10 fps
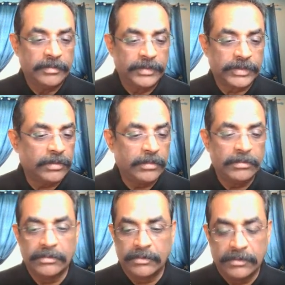
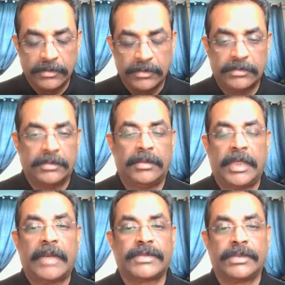So
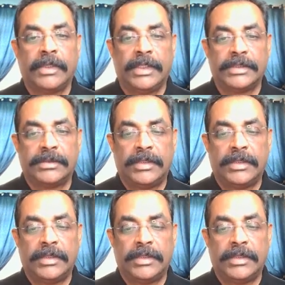lot of storage.